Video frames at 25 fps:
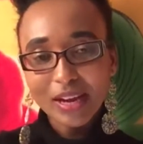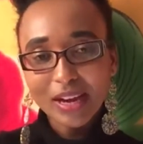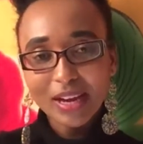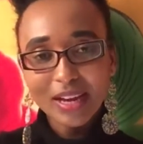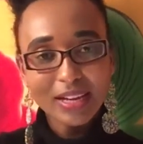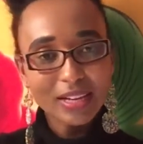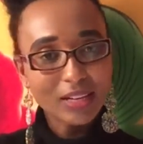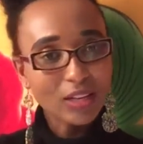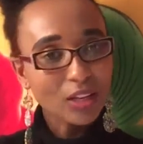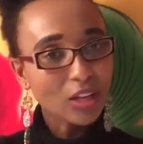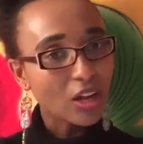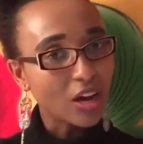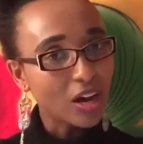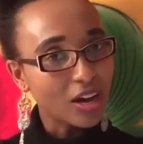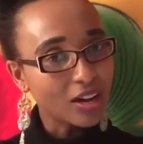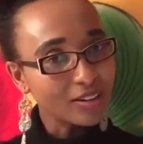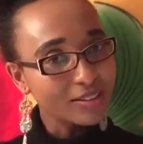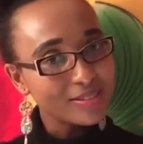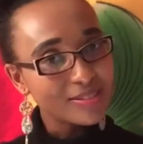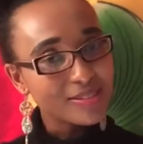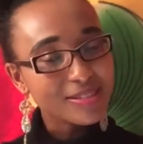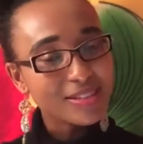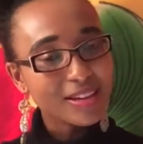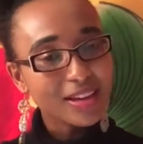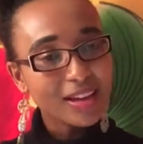I had
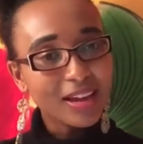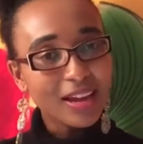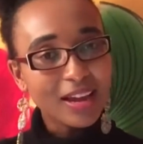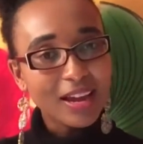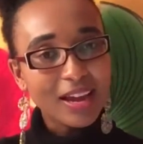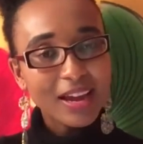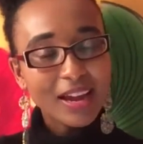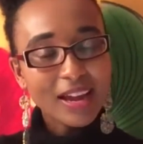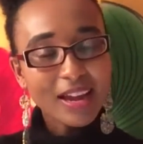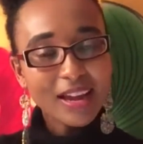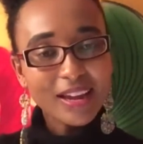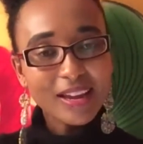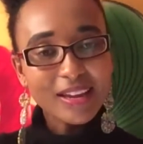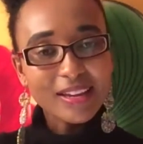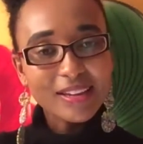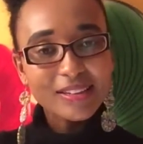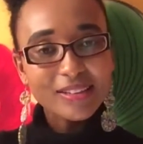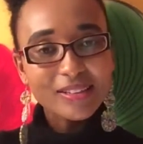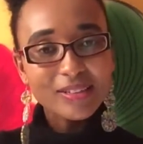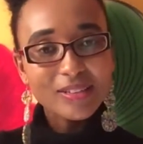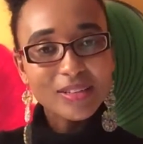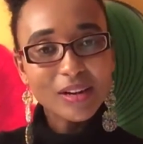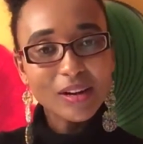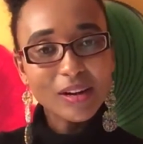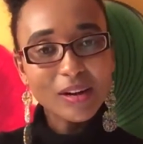locks,
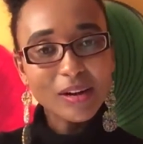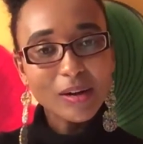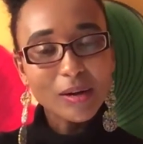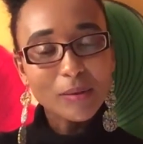and